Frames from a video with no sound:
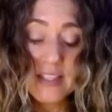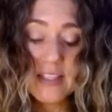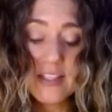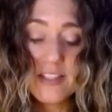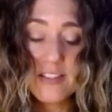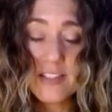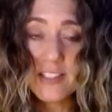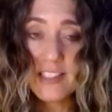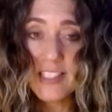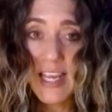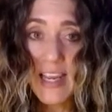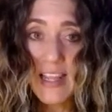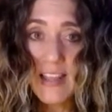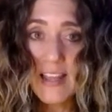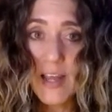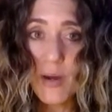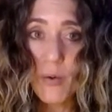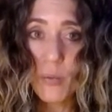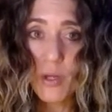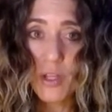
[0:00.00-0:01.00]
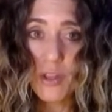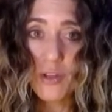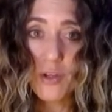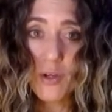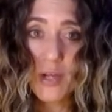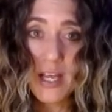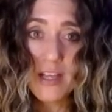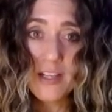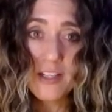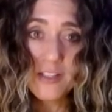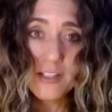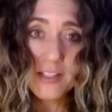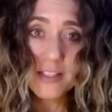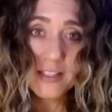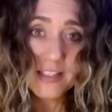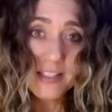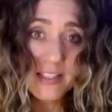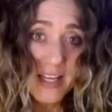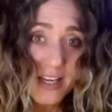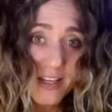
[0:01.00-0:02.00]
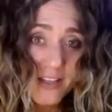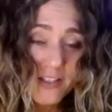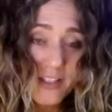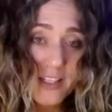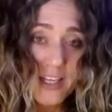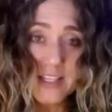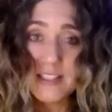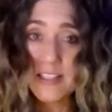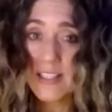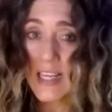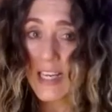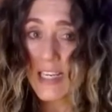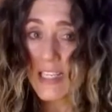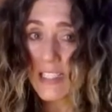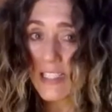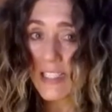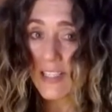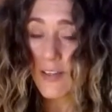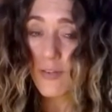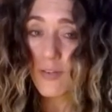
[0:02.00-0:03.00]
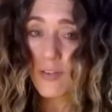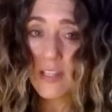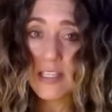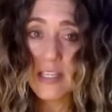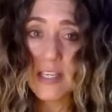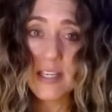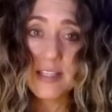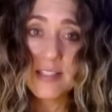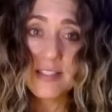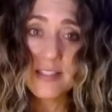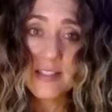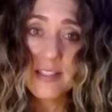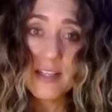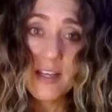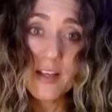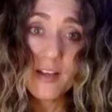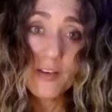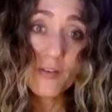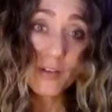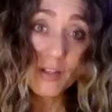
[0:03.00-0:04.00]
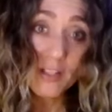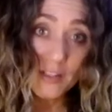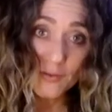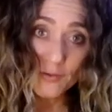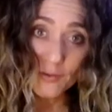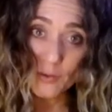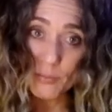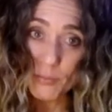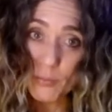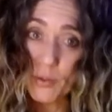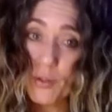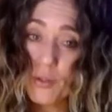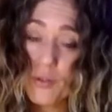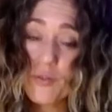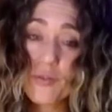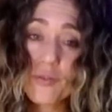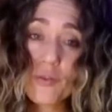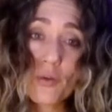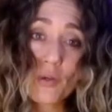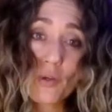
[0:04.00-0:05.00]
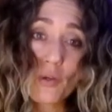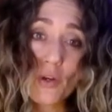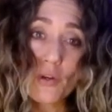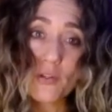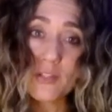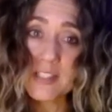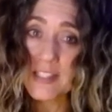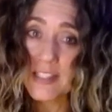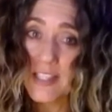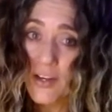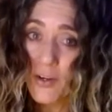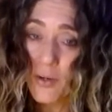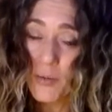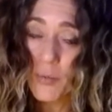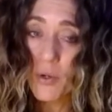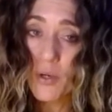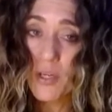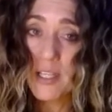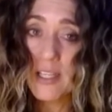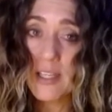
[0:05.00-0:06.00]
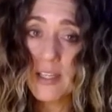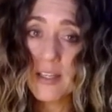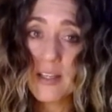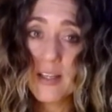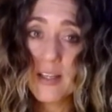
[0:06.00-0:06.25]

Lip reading: So take that with you as an intention, as an idea for this full moon, for your own ceremony,